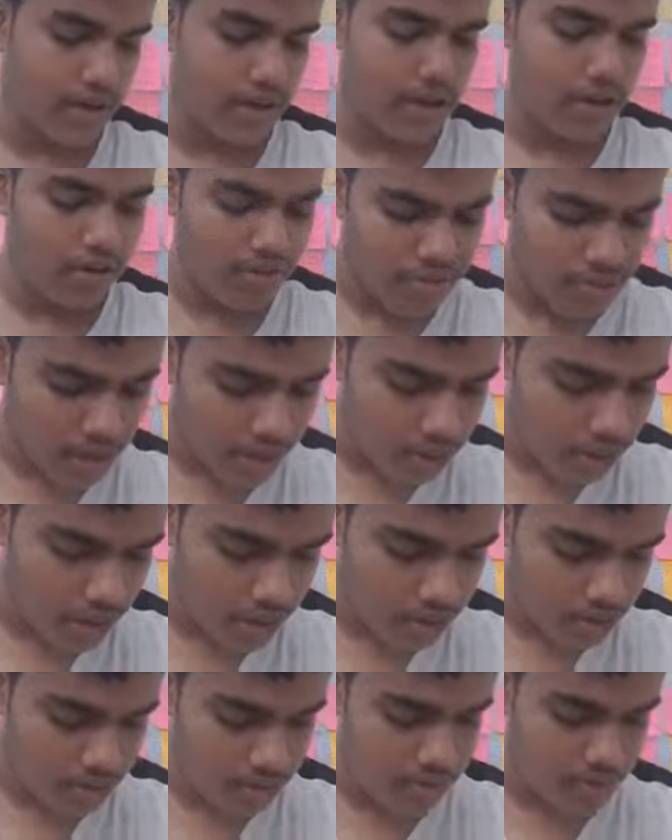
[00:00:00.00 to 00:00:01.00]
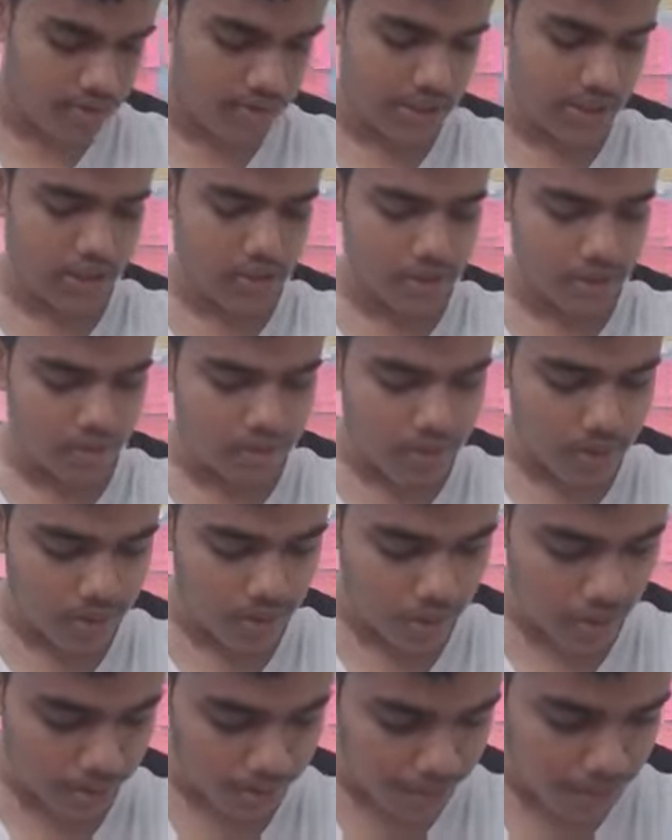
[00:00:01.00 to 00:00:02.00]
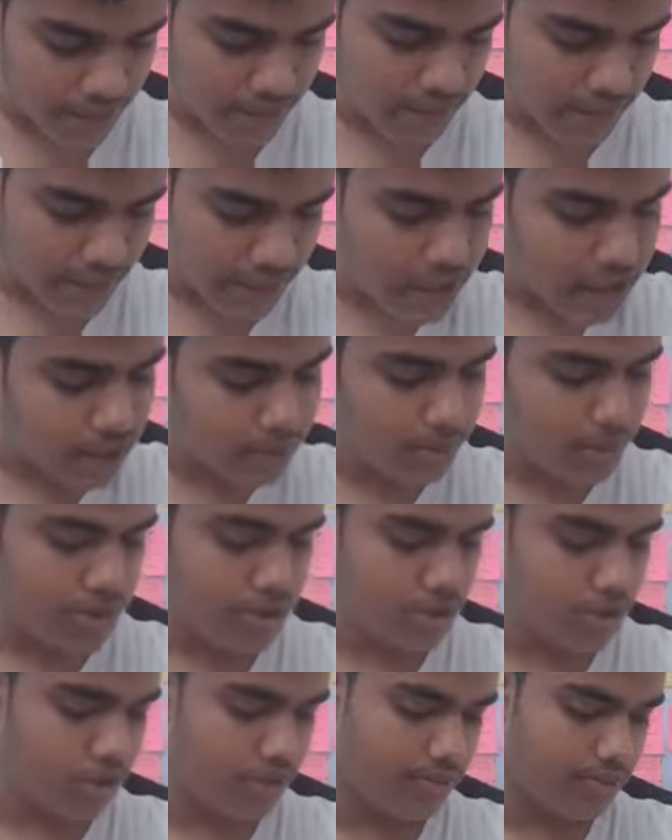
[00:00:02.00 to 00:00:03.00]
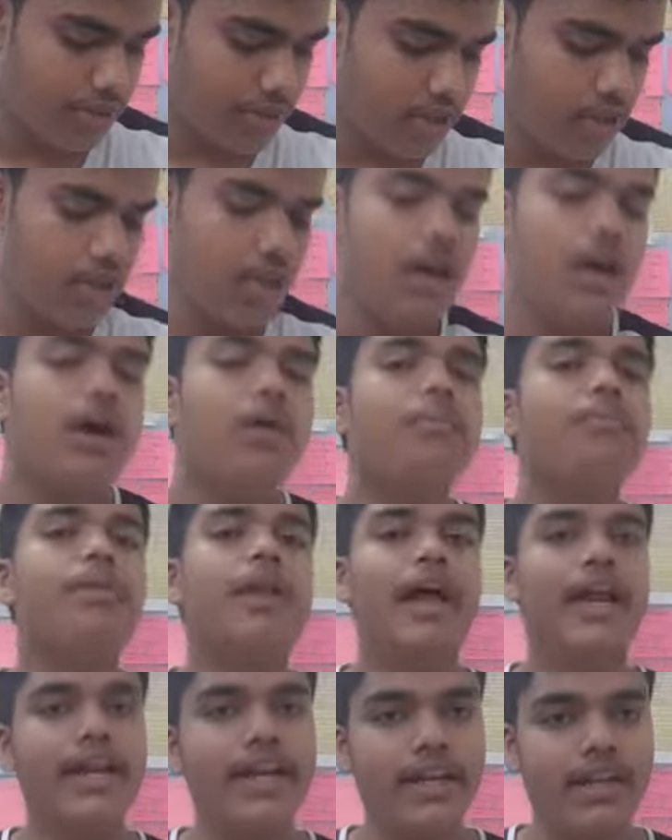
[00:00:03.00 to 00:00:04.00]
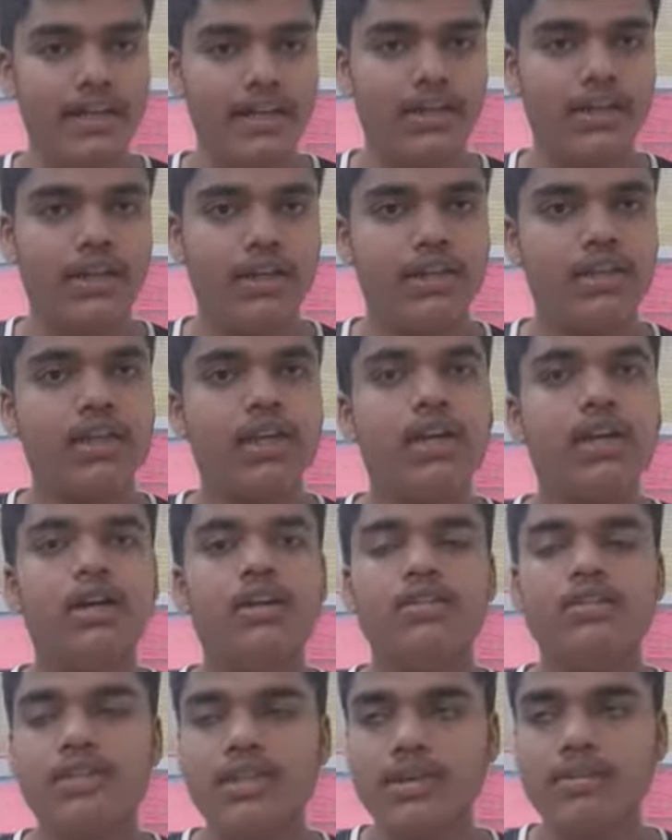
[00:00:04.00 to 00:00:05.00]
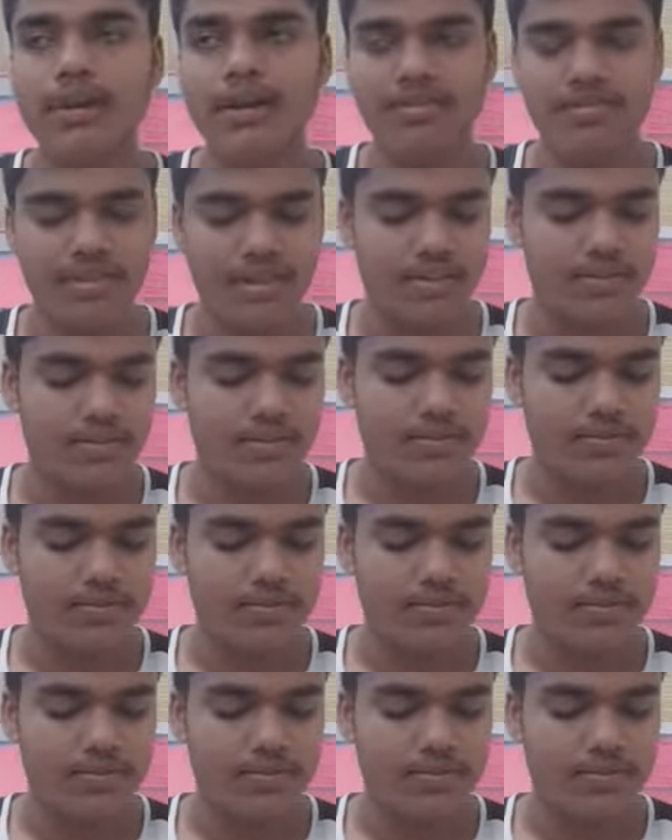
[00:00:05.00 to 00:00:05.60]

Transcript: Now we are going to see the topic heat budget of the planet Earth. See, my friends,